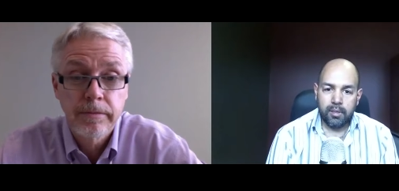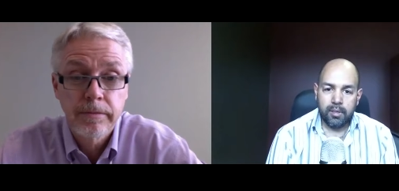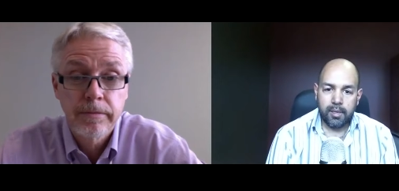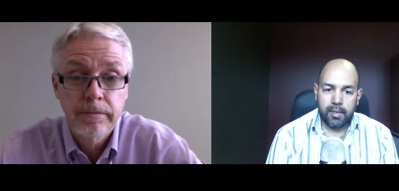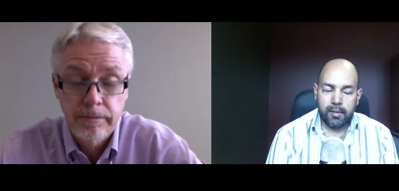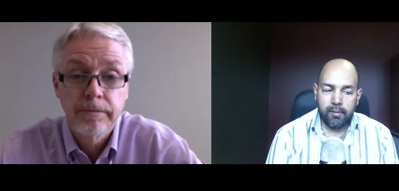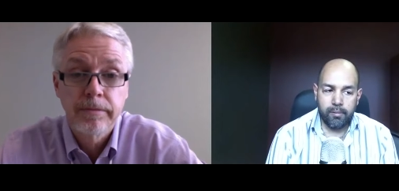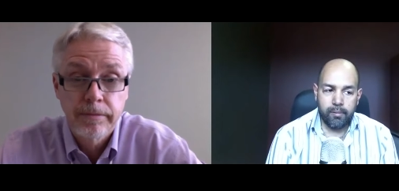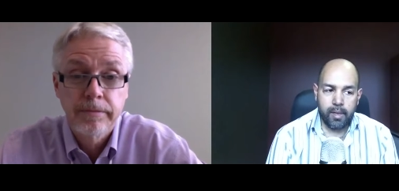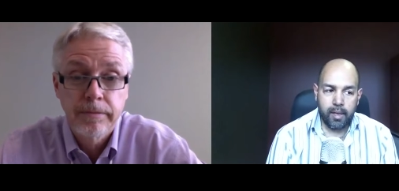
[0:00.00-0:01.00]
Speaker 1: uh,
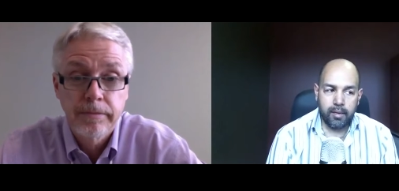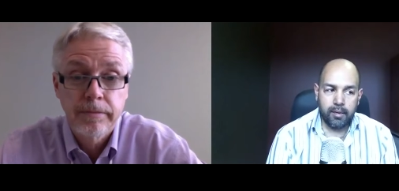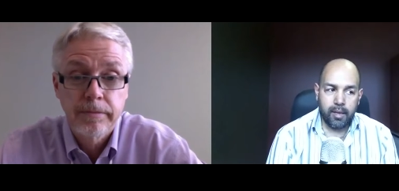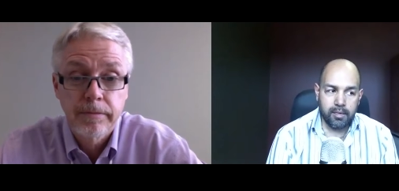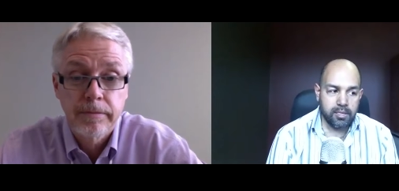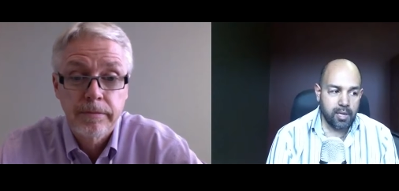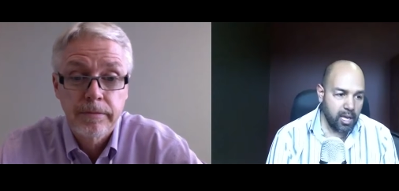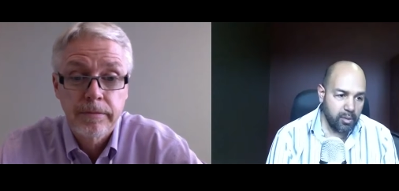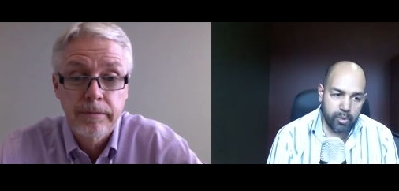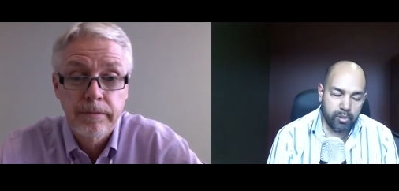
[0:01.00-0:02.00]
and, and
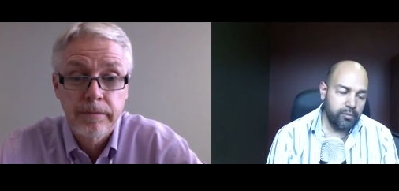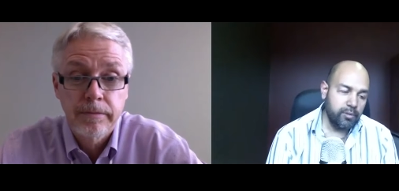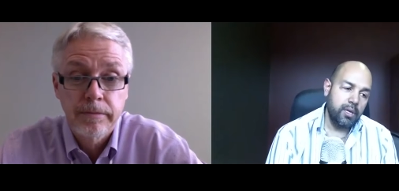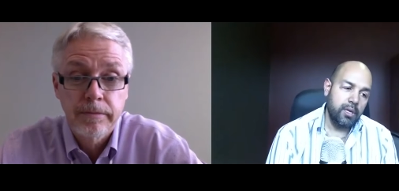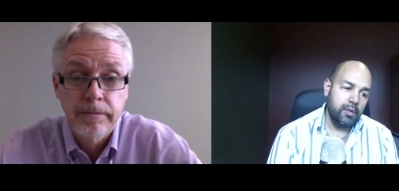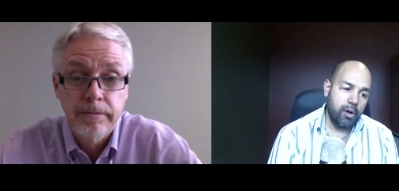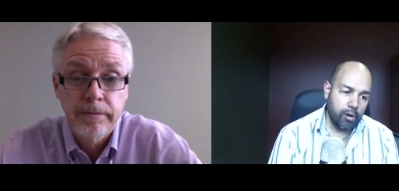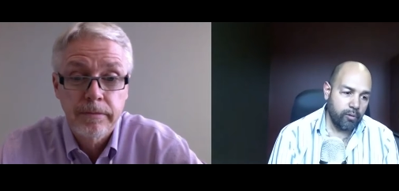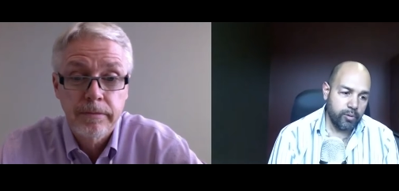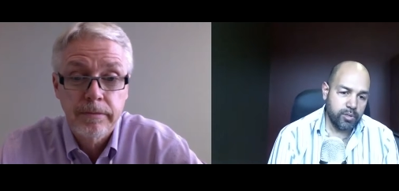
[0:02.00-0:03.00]
designed beautifully and
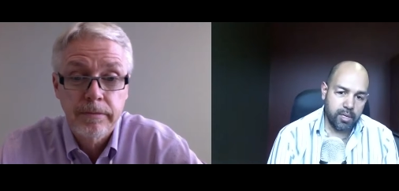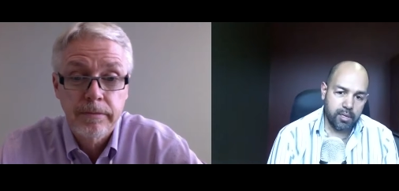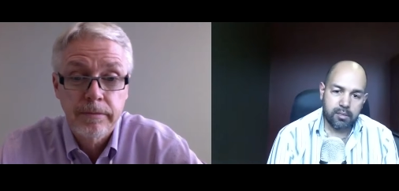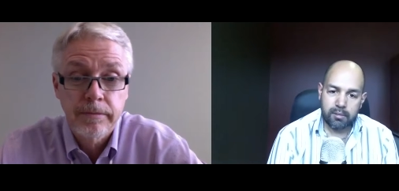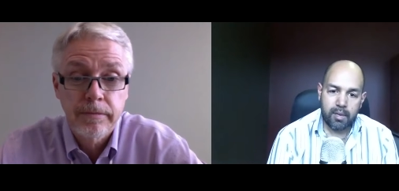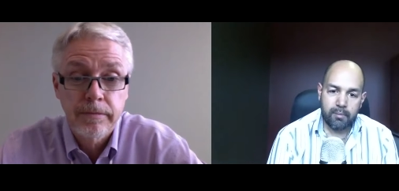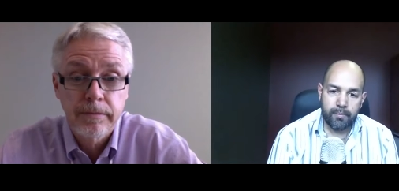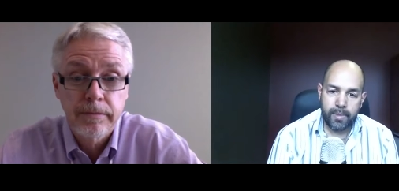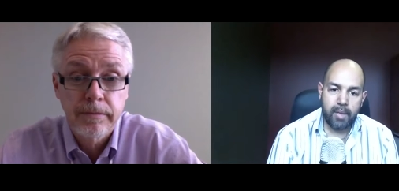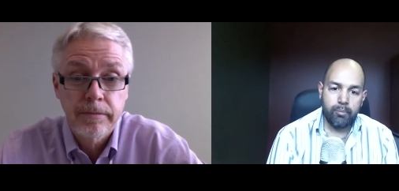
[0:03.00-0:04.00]
all of those things, they,
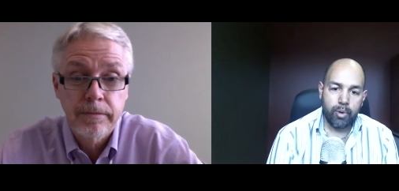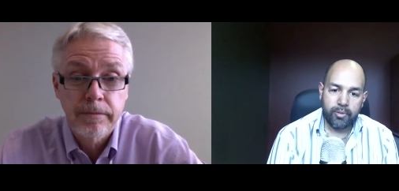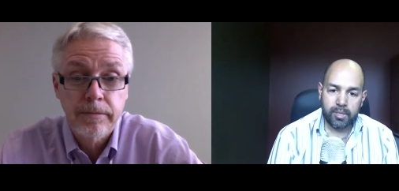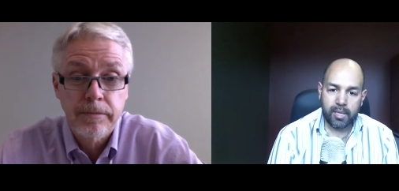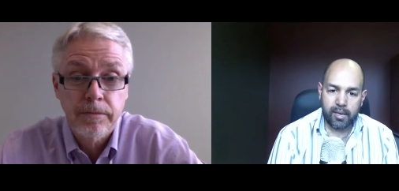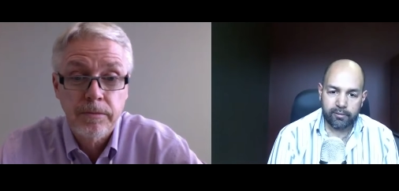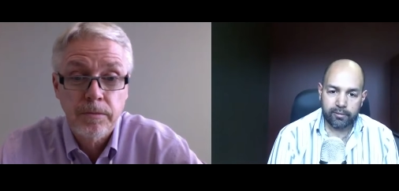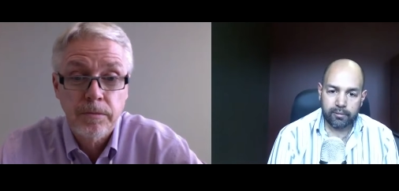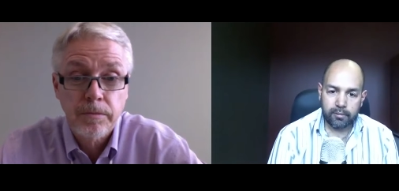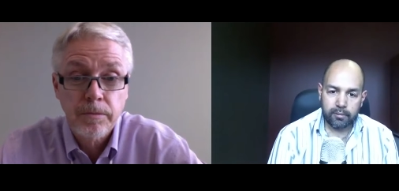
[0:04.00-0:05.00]
they brought them to
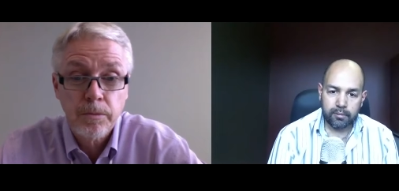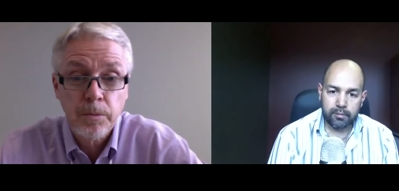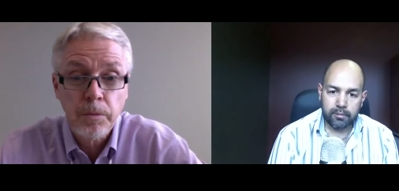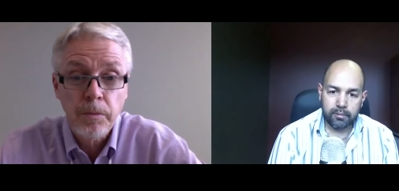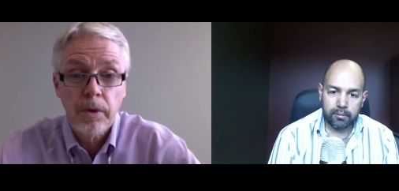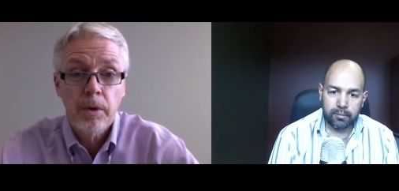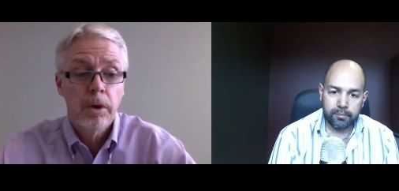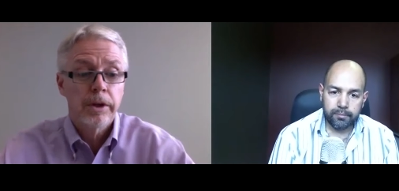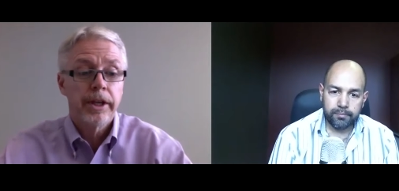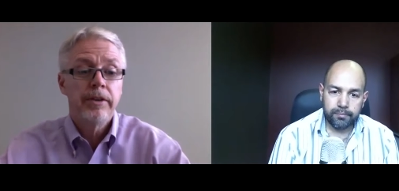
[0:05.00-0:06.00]
life.
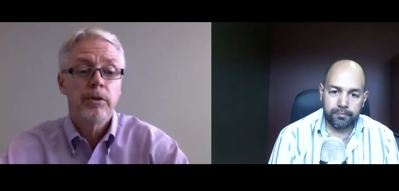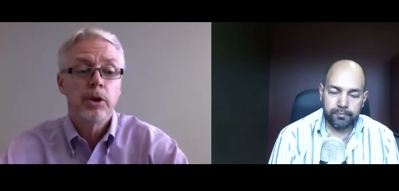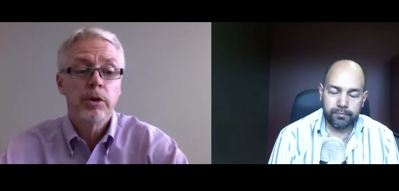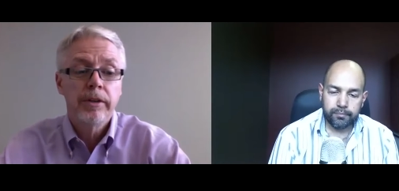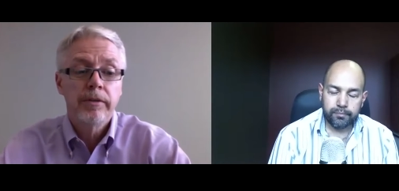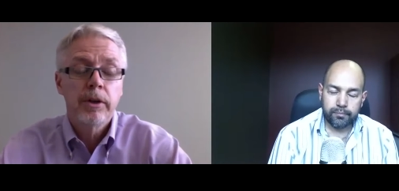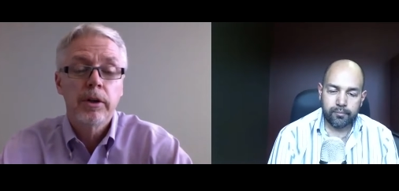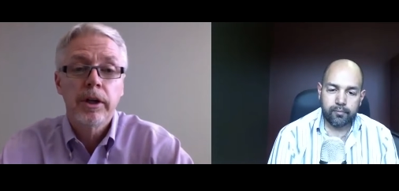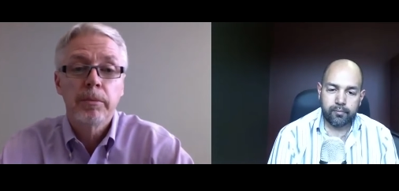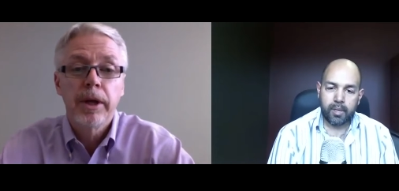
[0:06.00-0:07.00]
Speaker 2: Well, you, you can even
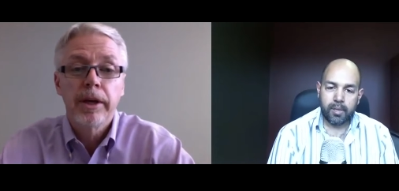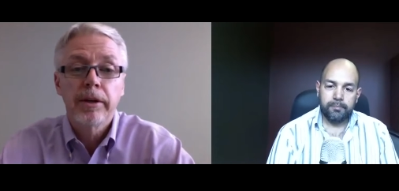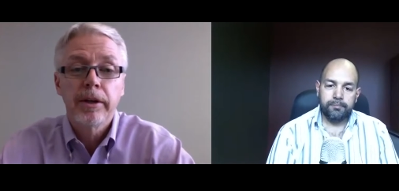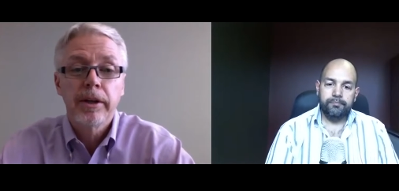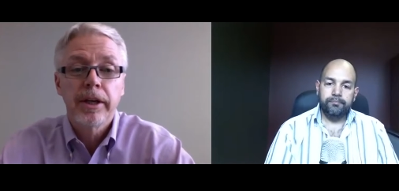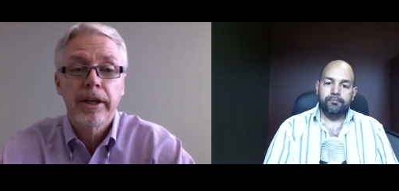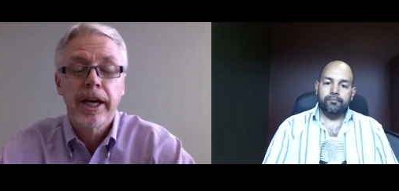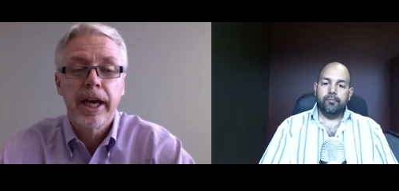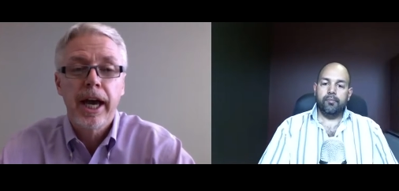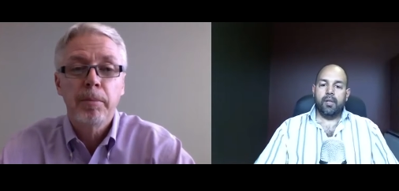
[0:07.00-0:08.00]
look at, at
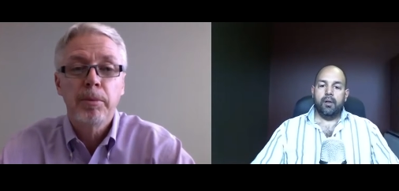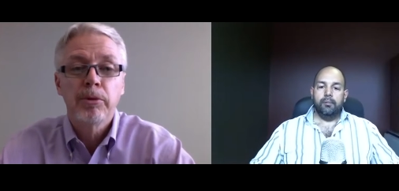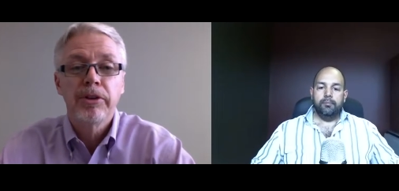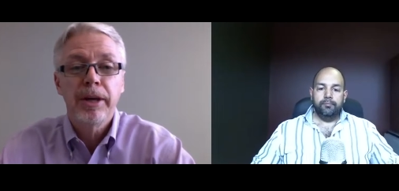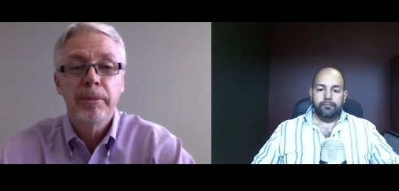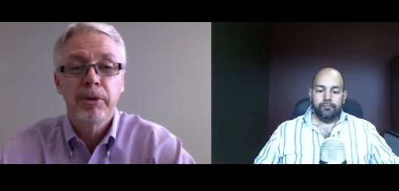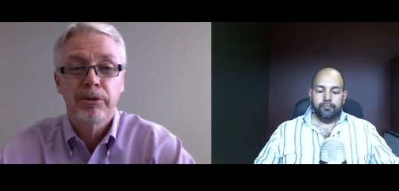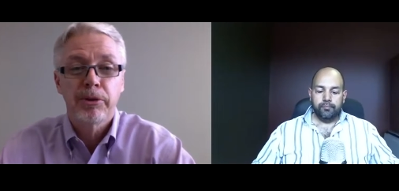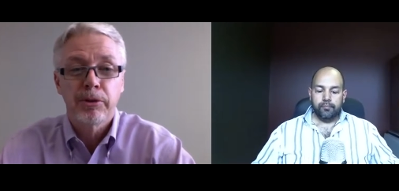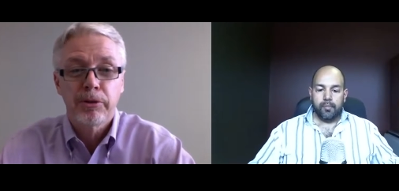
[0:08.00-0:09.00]
Apple's
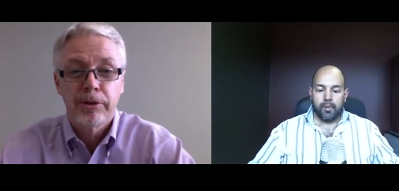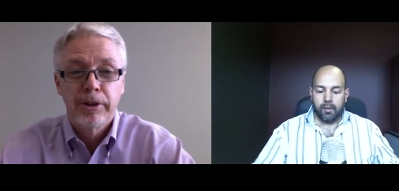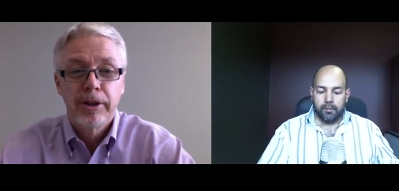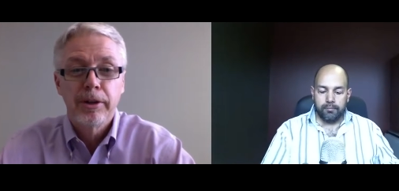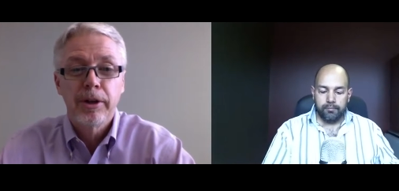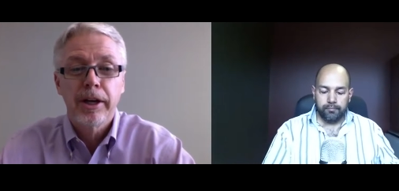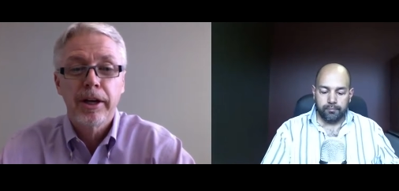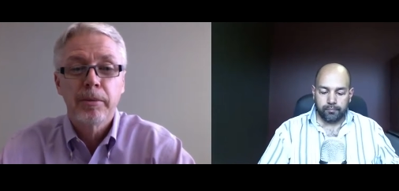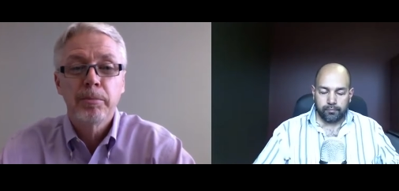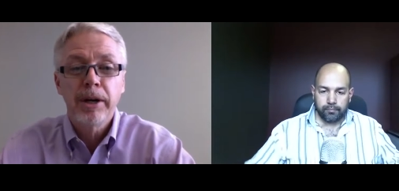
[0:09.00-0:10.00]
nemesis,
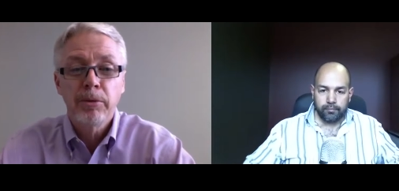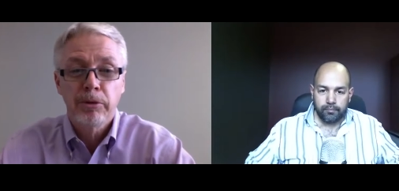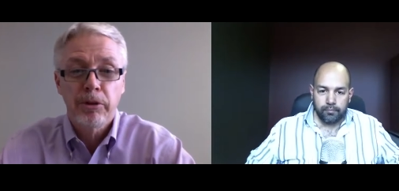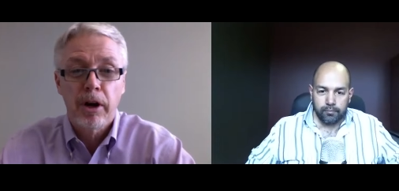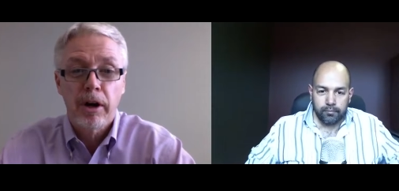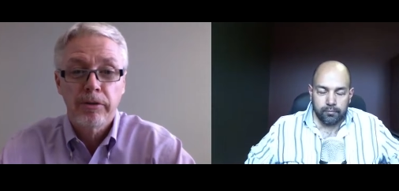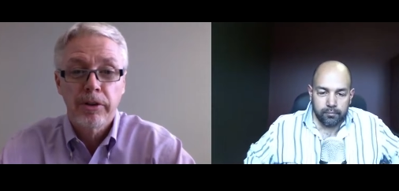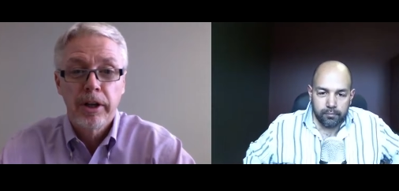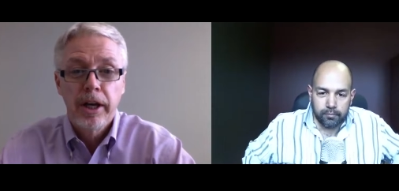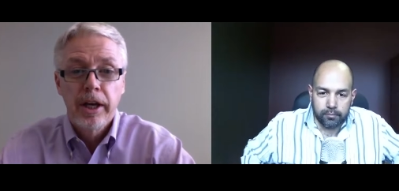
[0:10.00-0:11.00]
yeah,
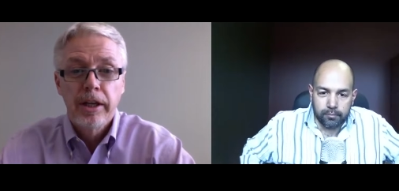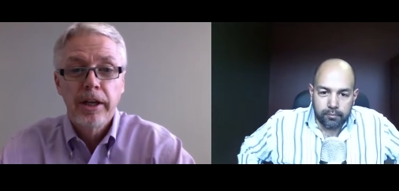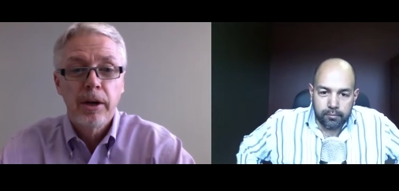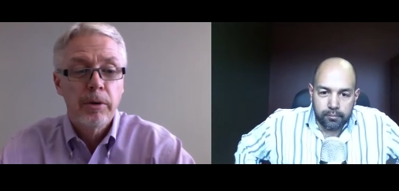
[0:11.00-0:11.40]
Microsoft. You know,